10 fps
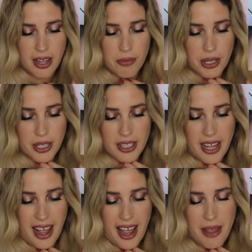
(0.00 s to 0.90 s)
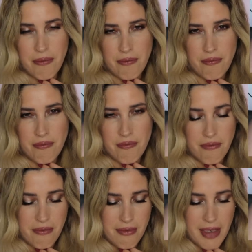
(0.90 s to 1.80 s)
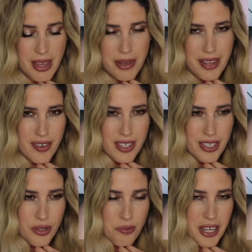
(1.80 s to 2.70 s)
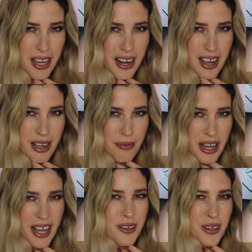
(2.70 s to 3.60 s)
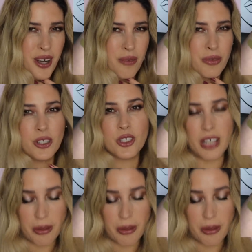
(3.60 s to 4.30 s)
because I'm maybe interested to pick it up. I don't know. I'm not.